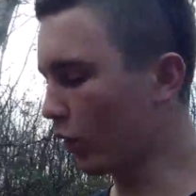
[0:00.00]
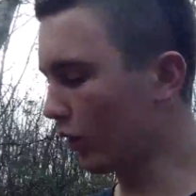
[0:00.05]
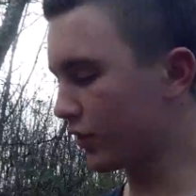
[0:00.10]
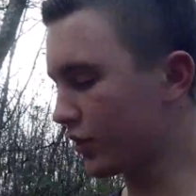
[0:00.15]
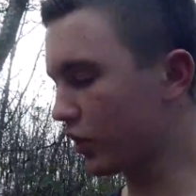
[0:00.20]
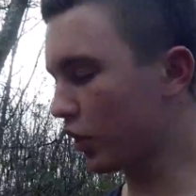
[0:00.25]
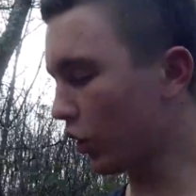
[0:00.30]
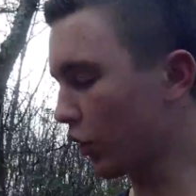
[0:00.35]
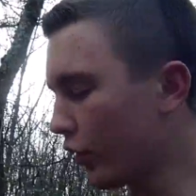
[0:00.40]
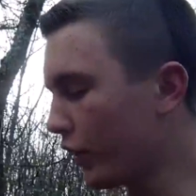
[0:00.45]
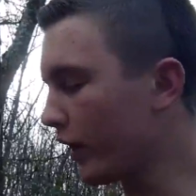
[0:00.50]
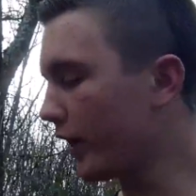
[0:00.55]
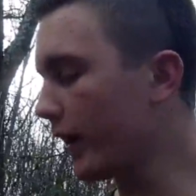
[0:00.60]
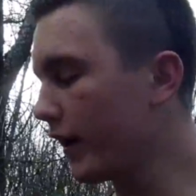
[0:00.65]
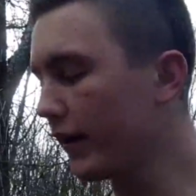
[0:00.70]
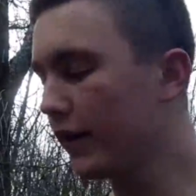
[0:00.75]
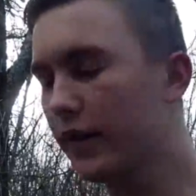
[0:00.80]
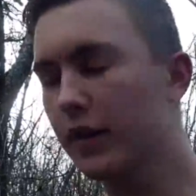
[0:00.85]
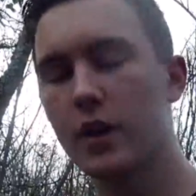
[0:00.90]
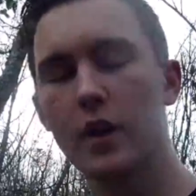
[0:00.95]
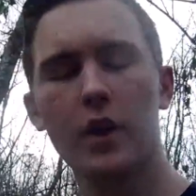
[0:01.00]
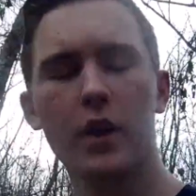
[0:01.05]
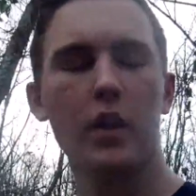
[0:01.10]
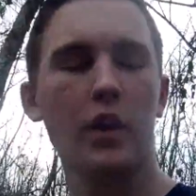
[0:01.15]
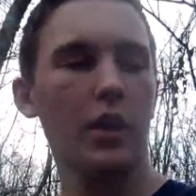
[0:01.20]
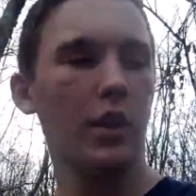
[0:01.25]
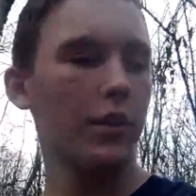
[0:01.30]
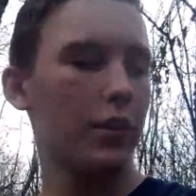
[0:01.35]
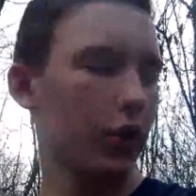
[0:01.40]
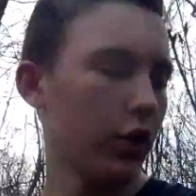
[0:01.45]
what you're going to need
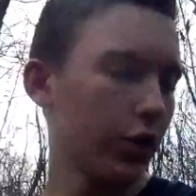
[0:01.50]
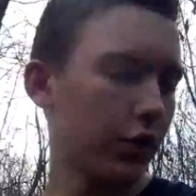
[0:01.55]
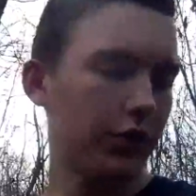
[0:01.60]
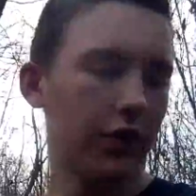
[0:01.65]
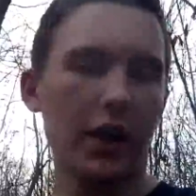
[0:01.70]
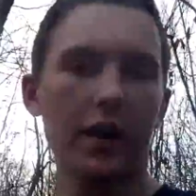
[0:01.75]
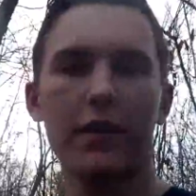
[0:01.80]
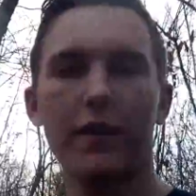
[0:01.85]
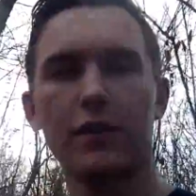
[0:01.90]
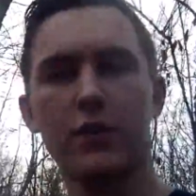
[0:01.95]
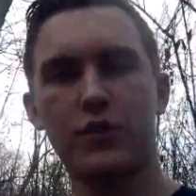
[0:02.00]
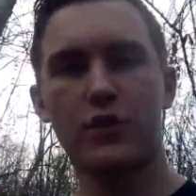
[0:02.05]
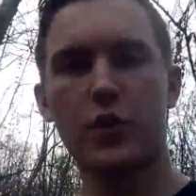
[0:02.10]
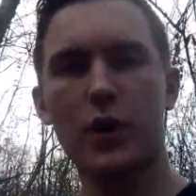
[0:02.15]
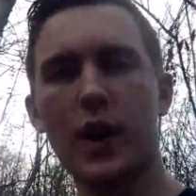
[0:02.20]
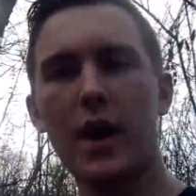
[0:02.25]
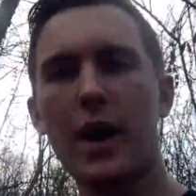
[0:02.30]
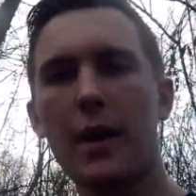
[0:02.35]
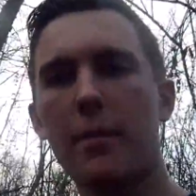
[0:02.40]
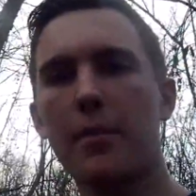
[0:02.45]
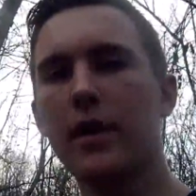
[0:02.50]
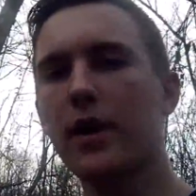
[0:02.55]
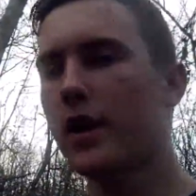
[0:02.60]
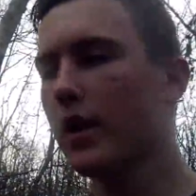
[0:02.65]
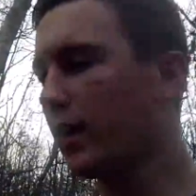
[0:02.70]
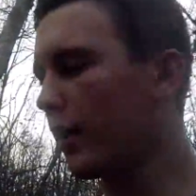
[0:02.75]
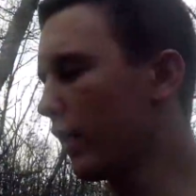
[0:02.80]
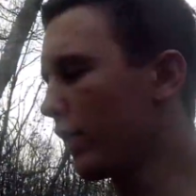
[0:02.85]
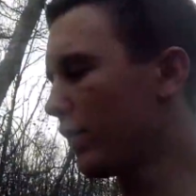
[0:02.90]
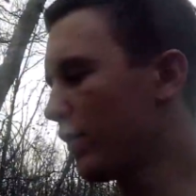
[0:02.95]
to set this trap
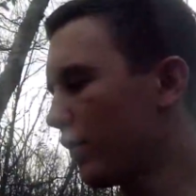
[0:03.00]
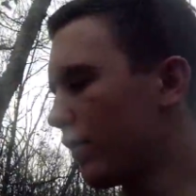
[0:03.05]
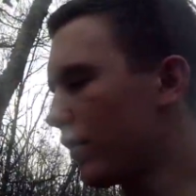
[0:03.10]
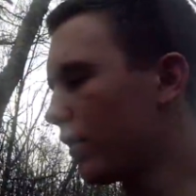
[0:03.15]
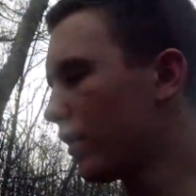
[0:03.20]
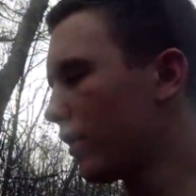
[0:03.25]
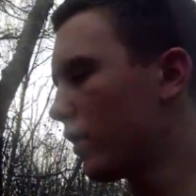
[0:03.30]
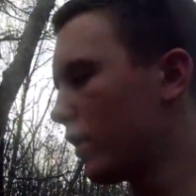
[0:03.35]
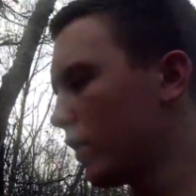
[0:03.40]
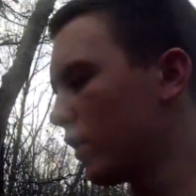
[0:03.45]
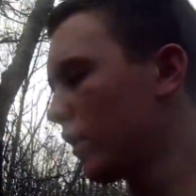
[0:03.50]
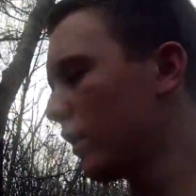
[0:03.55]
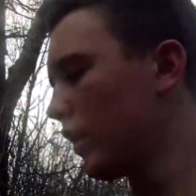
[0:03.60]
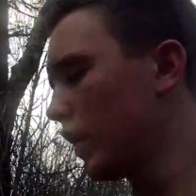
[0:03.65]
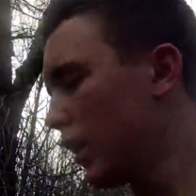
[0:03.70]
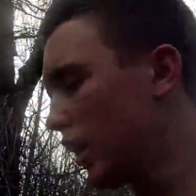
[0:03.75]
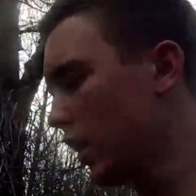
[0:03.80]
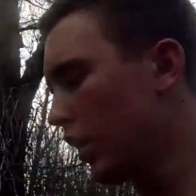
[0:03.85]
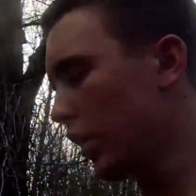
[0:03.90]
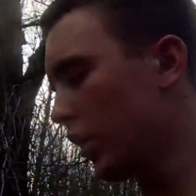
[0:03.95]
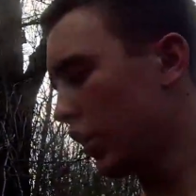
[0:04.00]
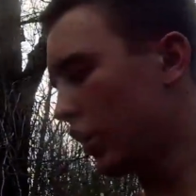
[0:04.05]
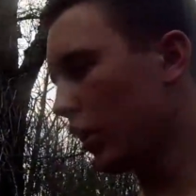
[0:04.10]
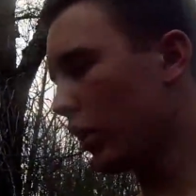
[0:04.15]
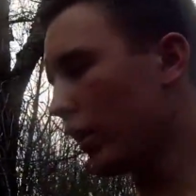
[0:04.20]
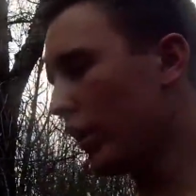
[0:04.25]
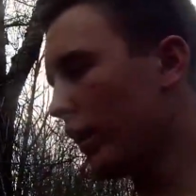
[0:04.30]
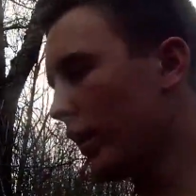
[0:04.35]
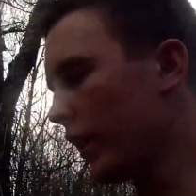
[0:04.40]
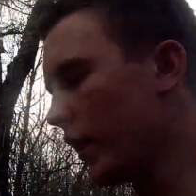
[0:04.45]
is you're
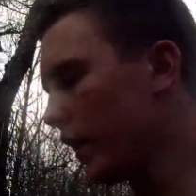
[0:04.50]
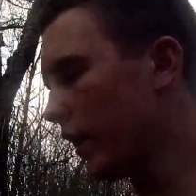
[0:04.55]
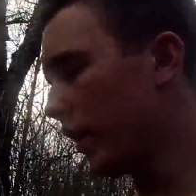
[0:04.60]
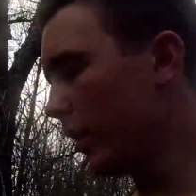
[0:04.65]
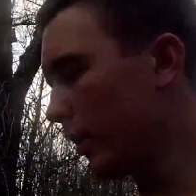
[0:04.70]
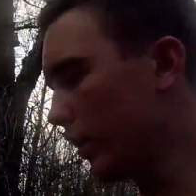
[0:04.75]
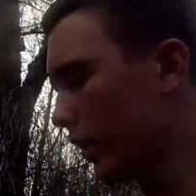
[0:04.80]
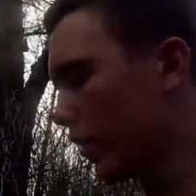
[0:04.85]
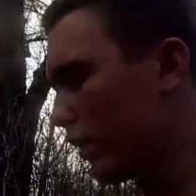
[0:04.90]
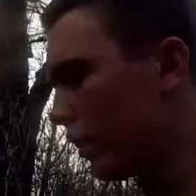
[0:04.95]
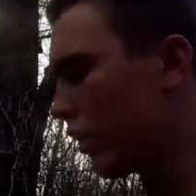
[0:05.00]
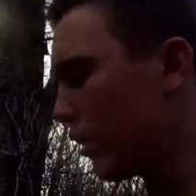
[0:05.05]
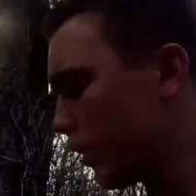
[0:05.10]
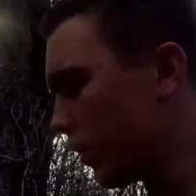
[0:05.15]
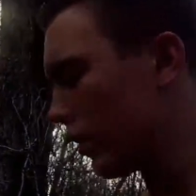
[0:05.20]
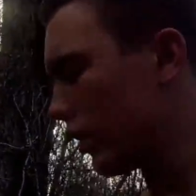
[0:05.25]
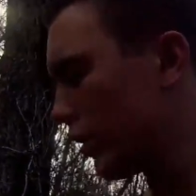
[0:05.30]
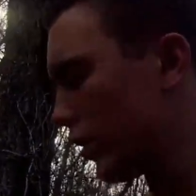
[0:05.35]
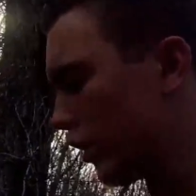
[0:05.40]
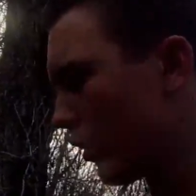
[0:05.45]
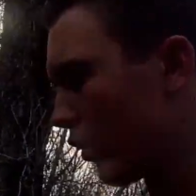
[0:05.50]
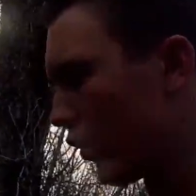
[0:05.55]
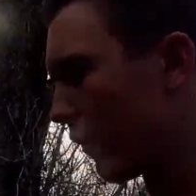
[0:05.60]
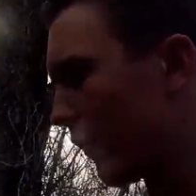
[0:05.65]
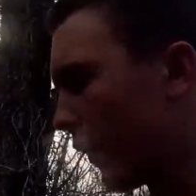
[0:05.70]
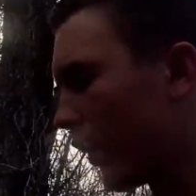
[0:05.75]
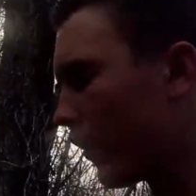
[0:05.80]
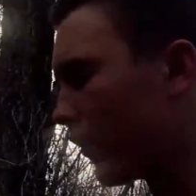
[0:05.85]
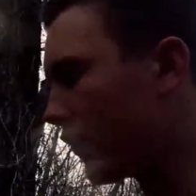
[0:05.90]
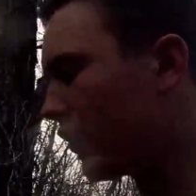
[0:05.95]
going to need, well,
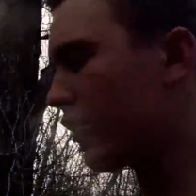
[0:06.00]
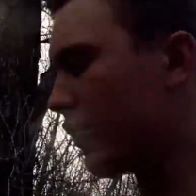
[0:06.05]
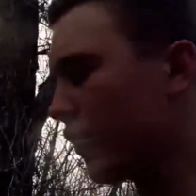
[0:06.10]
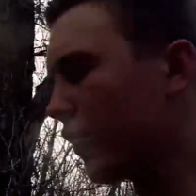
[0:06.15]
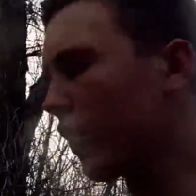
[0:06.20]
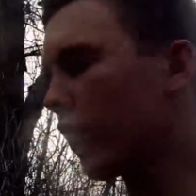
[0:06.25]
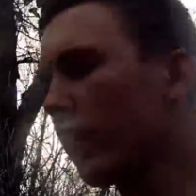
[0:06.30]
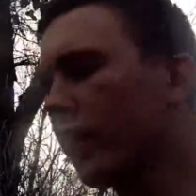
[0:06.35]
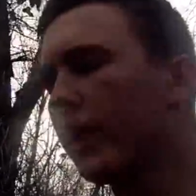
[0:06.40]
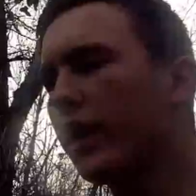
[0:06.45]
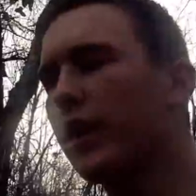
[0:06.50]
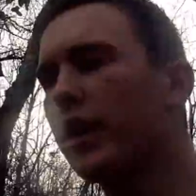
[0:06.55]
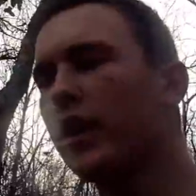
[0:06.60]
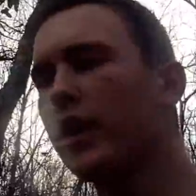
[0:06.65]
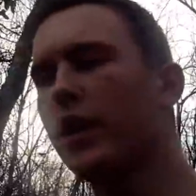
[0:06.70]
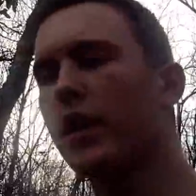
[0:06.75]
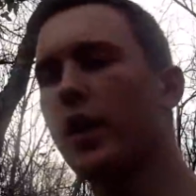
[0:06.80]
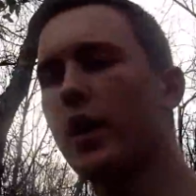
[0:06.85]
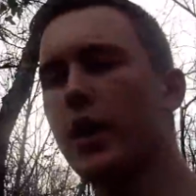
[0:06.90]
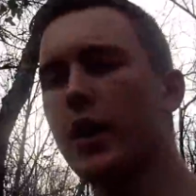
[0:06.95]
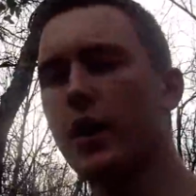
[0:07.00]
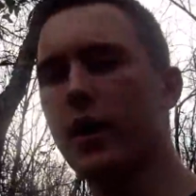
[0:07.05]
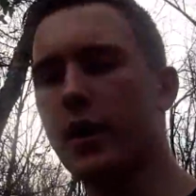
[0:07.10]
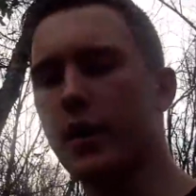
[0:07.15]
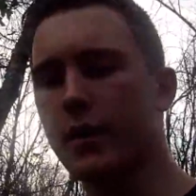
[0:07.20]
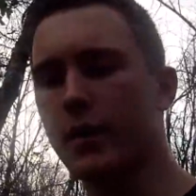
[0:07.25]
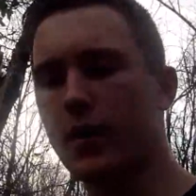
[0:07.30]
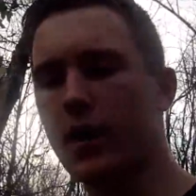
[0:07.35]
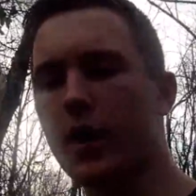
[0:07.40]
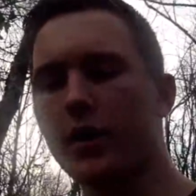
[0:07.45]
first you're going to need
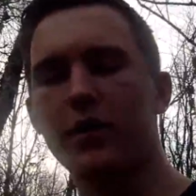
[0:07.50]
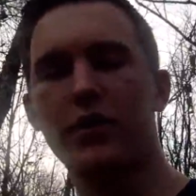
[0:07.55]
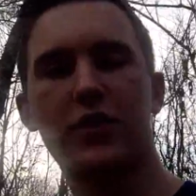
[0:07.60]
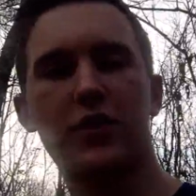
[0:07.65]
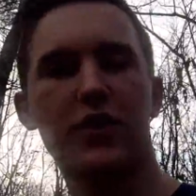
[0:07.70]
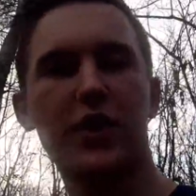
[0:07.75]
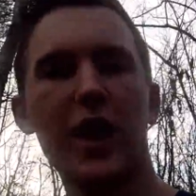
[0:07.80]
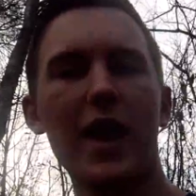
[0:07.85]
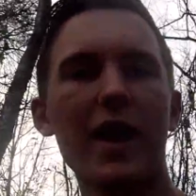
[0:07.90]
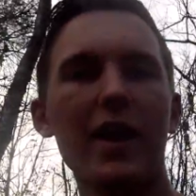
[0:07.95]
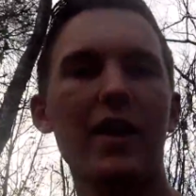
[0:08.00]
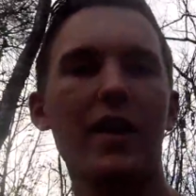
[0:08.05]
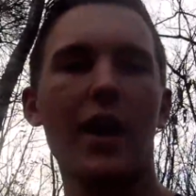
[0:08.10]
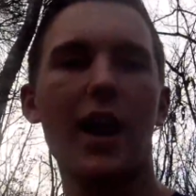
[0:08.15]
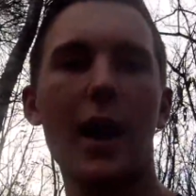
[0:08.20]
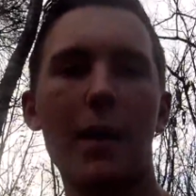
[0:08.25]
a stake.